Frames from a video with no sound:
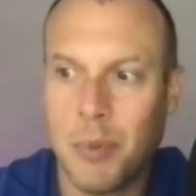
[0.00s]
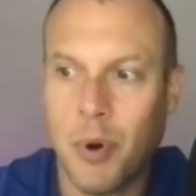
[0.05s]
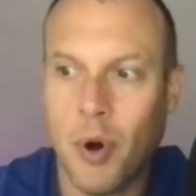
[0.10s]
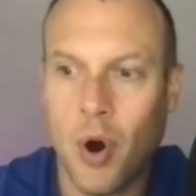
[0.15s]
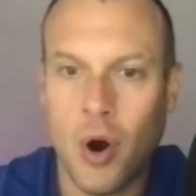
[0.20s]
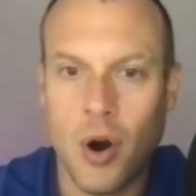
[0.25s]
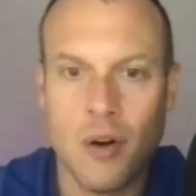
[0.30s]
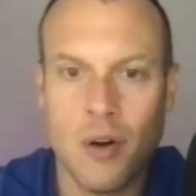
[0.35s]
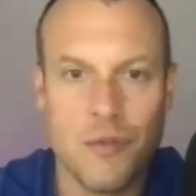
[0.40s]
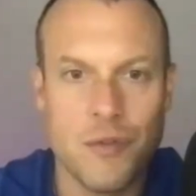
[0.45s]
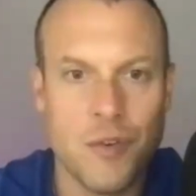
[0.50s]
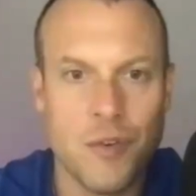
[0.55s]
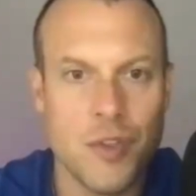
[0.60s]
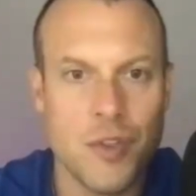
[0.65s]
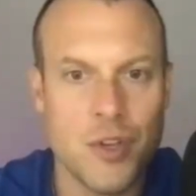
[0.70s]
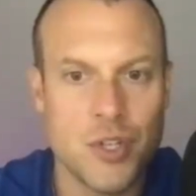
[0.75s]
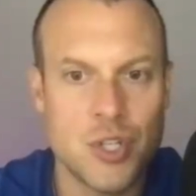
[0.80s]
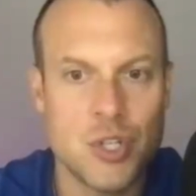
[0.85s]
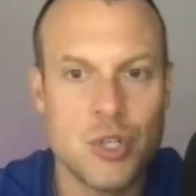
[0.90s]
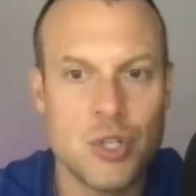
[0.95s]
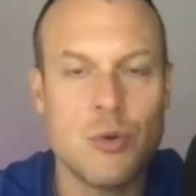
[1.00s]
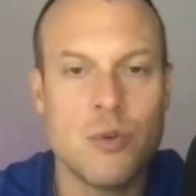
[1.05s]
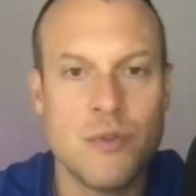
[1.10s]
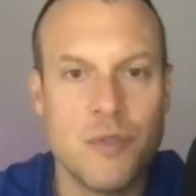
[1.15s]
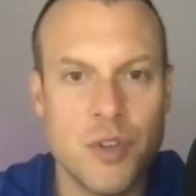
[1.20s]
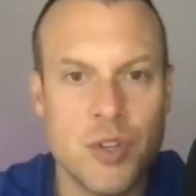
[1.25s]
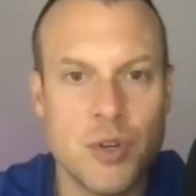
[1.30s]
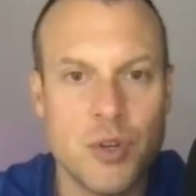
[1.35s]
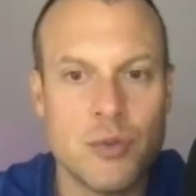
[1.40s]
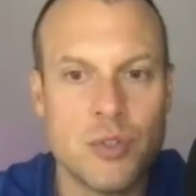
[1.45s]
part for the two of
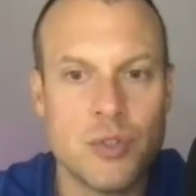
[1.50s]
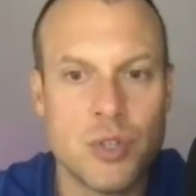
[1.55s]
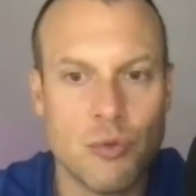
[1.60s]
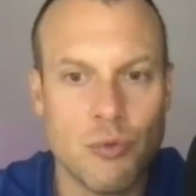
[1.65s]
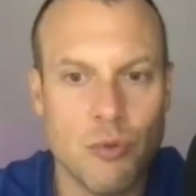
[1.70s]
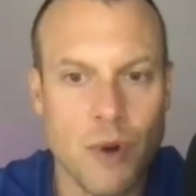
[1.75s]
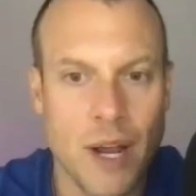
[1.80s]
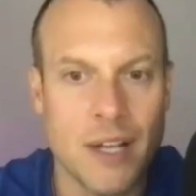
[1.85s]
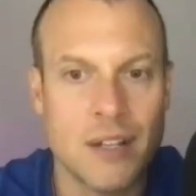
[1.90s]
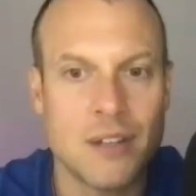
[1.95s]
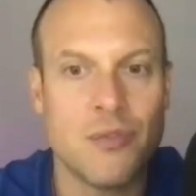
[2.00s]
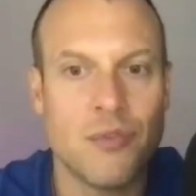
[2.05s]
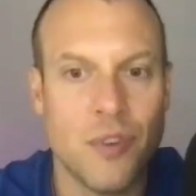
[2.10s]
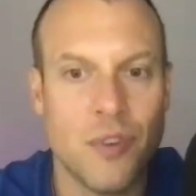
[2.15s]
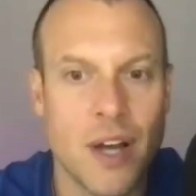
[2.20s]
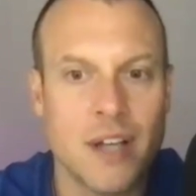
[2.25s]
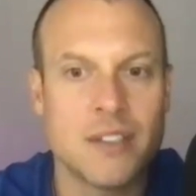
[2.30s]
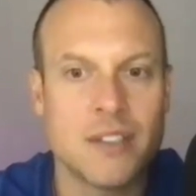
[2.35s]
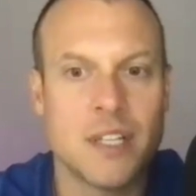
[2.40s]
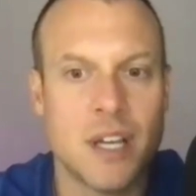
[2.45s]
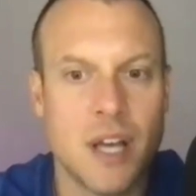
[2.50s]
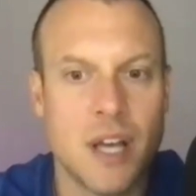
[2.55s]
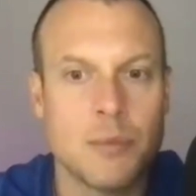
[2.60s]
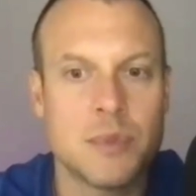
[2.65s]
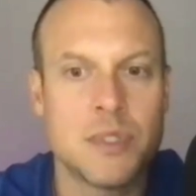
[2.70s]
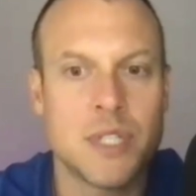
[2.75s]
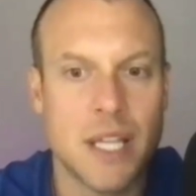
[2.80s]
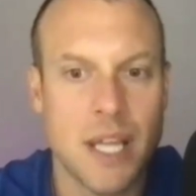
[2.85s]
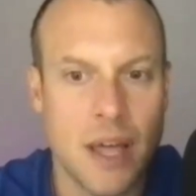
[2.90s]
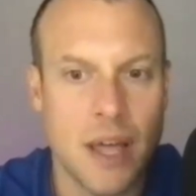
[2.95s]
you to rectify, to come
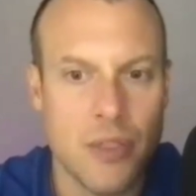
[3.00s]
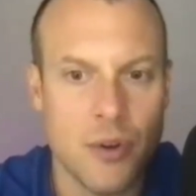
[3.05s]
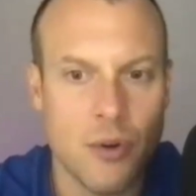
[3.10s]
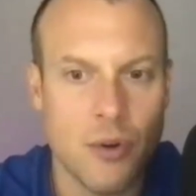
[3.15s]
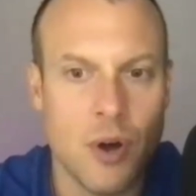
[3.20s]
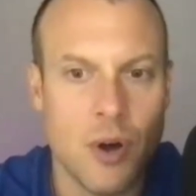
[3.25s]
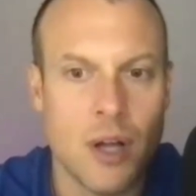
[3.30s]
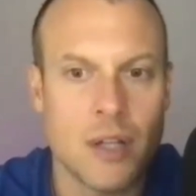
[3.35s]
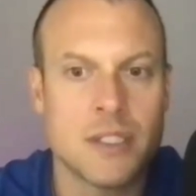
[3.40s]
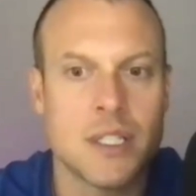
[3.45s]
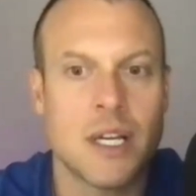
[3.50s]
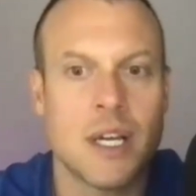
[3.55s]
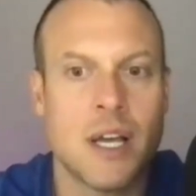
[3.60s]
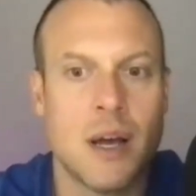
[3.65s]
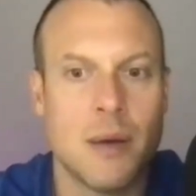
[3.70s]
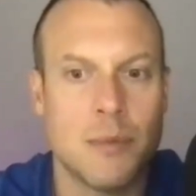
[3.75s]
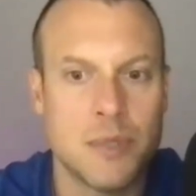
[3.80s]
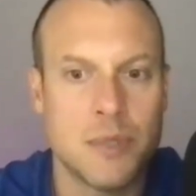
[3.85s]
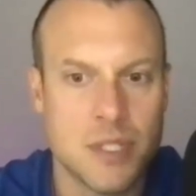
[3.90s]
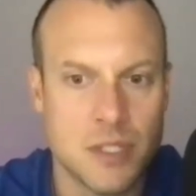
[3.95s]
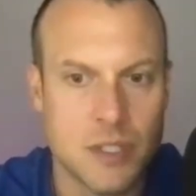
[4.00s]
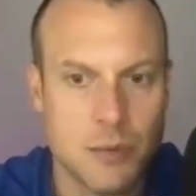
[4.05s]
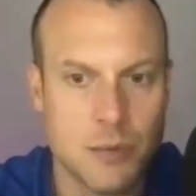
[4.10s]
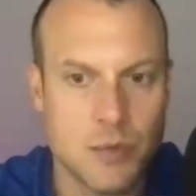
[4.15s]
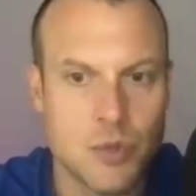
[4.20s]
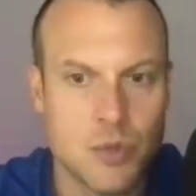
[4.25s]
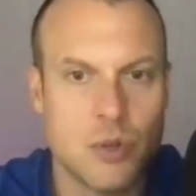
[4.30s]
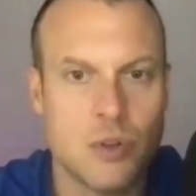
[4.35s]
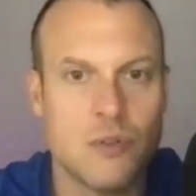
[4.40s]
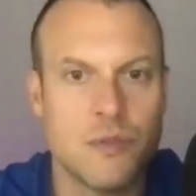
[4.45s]
together on, to come to some
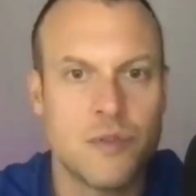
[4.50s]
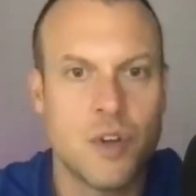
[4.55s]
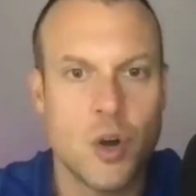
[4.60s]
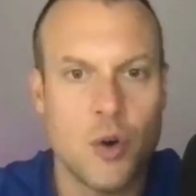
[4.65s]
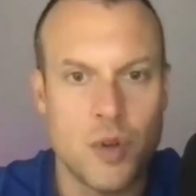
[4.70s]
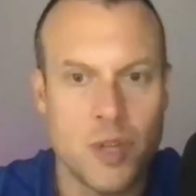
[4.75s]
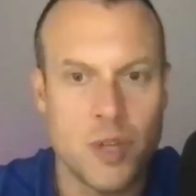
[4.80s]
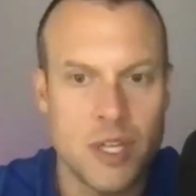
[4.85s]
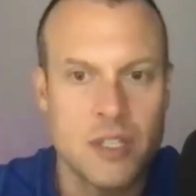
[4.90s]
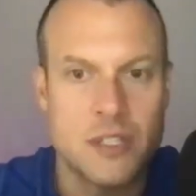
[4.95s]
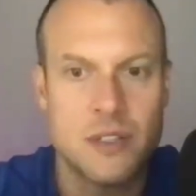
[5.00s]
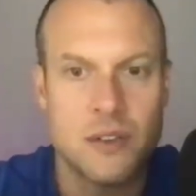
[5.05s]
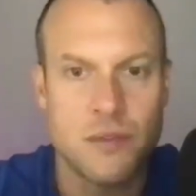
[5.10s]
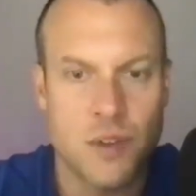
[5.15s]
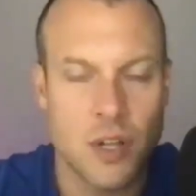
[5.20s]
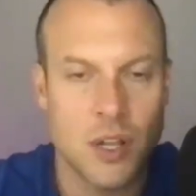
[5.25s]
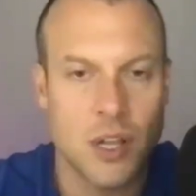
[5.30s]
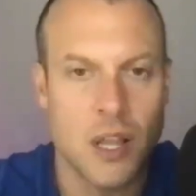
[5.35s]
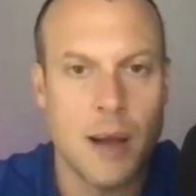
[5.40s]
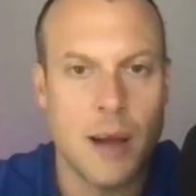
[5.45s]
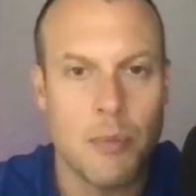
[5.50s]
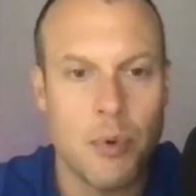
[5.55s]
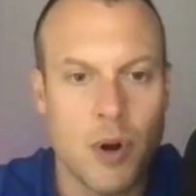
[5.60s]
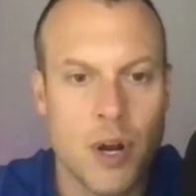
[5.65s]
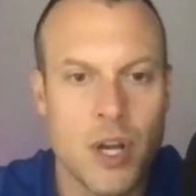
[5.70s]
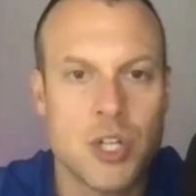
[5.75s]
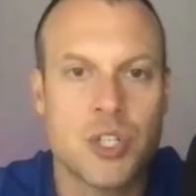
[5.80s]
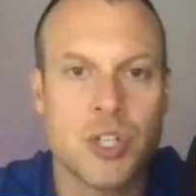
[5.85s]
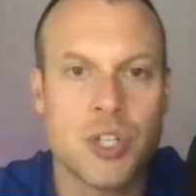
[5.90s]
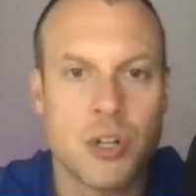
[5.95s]
sort of cohesive
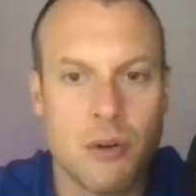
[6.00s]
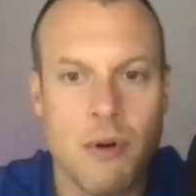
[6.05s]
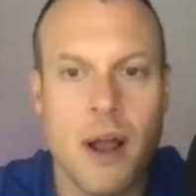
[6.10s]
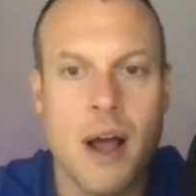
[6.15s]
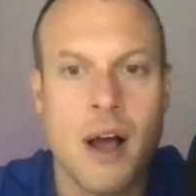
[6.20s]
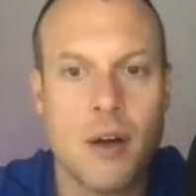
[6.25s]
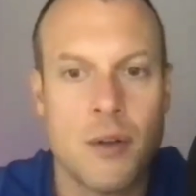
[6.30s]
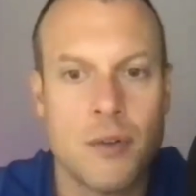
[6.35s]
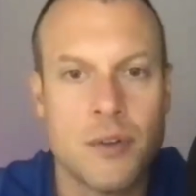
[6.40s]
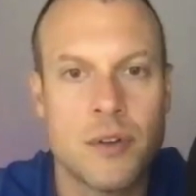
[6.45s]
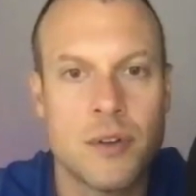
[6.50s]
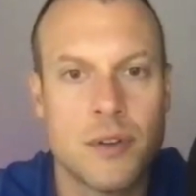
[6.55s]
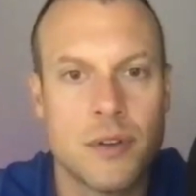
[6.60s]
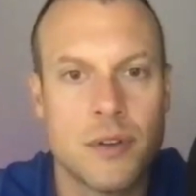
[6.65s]
collaboration around?